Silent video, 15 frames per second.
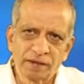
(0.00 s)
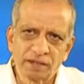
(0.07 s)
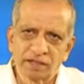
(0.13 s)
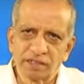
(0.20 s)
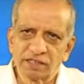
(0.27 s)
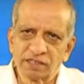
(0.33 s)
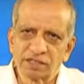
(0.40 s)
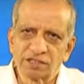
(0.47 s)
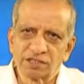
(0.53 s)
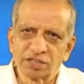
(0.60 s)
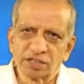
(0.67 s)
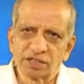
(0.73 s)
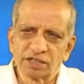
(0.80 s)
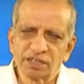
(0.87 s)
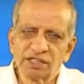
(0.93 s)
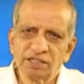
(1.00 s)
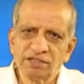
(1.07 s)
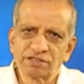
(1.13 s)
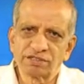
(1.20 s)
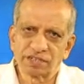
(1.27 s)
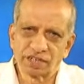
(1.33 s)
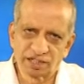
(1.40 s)
It is
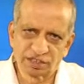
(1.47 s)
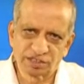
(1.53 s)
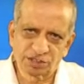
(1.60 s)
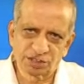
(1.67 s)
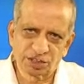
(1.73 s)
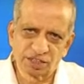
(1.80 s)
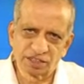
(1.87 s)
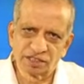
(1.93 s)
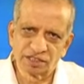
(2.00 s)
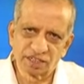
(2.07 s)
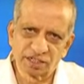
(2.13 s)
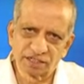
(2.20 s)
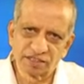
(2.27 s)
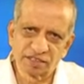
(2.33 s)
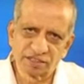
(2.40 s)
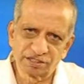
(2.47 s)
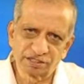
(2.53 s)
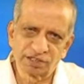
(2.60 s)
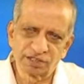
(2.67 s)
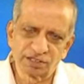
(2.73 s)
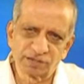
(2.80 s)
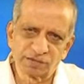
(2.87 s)
research in the real
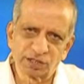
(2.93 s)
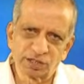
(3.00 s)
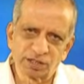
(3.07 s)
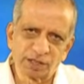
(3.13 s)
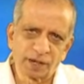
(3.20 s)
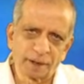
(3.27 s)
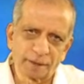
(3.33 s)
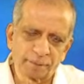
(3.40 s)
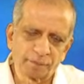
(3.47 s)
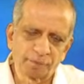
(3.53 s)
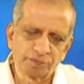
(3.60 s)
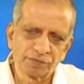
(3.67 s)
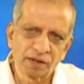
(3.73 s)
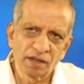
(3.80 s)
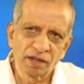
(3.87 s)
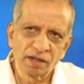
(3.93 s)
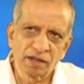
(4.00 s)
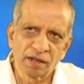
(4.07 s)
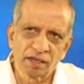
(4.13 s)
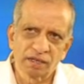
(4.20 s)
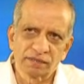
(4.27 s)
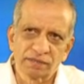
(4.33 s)
sense of the term.
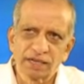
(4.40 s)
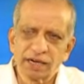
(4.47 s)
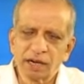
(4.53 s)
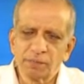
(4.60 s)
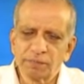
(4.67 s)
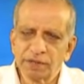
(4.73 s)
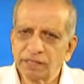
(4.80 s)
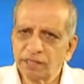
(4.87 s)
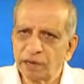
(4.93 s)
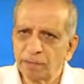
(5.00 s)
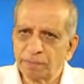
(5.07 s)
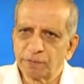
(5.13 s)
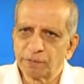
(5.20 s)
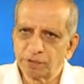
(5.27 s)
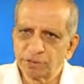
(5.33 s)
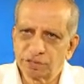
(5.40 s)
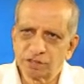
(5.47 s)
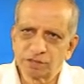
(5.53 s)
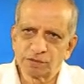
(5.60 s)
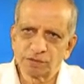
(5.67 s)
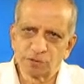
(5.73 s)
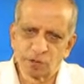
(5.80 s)
There are many
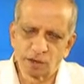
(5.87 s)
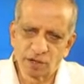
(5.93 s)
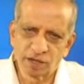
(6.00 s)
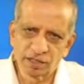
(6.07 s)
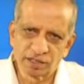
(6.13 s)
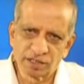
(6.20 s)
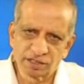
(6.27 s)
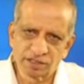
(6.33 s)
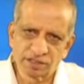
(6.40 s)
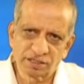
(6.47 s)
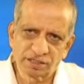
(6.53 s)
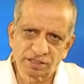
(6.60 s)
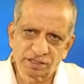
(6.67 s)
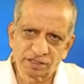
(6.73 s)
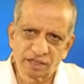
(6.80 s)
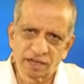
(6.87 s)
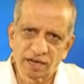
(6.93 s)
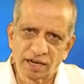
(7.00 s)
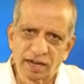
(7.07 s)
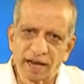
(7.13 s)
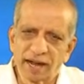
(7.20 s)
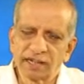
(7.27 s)
approaches to knowledge
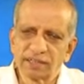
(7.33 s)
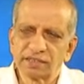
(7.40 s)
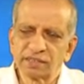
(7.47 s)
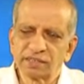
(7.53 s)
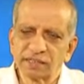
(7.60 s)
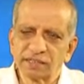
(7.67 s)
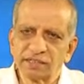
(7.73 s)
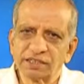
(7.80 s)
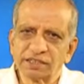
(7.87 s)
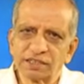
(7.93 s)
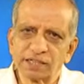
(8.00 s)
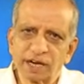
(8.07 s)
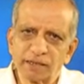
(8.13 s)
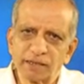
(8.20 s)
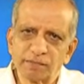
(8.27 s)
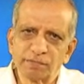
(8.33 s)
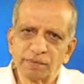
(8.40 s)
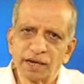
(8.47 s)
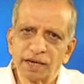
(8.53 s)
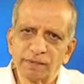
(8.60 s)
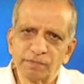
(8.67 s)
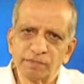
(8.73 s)
as described
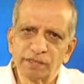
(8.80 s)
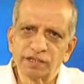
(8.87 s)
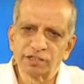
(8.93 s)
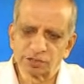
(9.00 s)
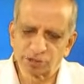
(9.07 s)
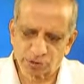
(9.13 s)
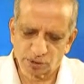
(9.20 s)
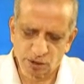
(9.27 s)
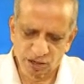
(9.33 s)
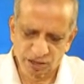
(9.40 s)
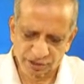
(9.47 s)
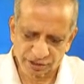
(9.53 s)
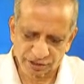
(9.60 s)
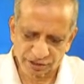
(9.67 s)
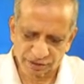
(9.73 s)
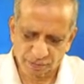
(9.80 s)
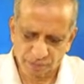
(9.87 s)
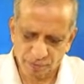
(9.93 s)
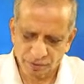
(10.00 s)
by many scholars.